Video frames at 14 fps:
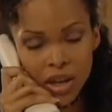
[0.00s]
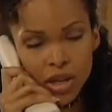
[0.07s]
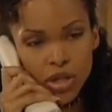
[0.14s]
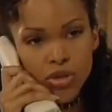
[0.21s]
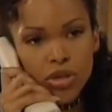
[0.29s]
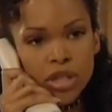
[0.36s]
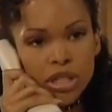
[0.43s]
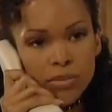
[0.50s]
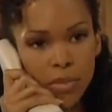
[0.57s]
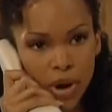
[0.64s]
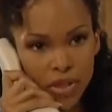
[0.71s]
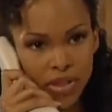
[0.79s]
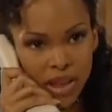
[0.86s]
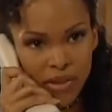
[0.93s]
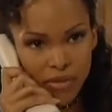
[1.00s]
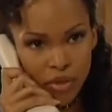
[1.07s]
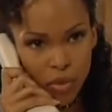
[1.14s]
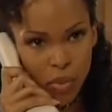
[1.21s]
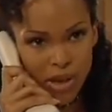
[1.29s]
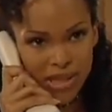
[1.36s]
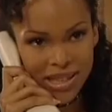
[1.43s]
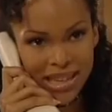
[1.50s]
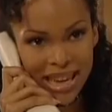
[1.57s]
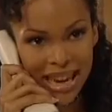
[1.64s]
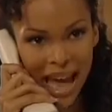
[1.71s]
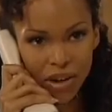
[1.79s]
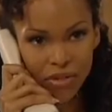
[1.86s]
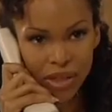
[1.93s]
Do the smart thing for once.
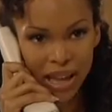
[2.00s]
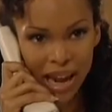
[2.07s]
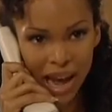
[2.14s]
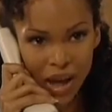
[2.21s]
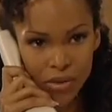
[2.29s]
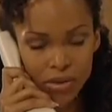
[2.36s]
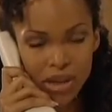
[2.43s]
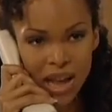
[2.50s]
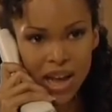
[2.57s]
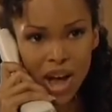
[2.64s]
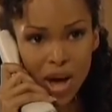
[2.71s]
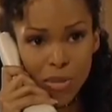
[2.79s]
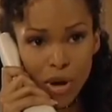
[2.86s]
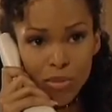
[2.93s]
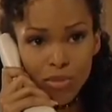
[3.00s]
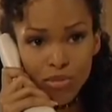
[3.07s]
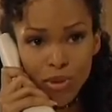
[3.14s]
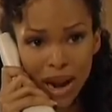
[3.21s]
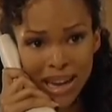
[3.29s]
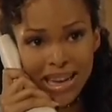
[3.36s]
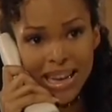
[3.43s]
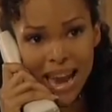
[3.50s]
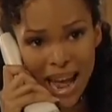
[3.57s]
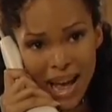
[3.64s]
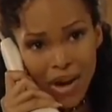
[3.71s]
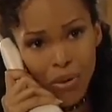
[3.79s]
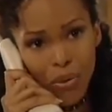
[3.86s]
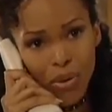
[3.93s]
Get out of that house and come home right
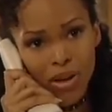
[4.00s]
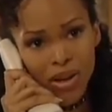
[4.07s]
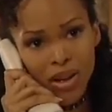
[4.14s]
now.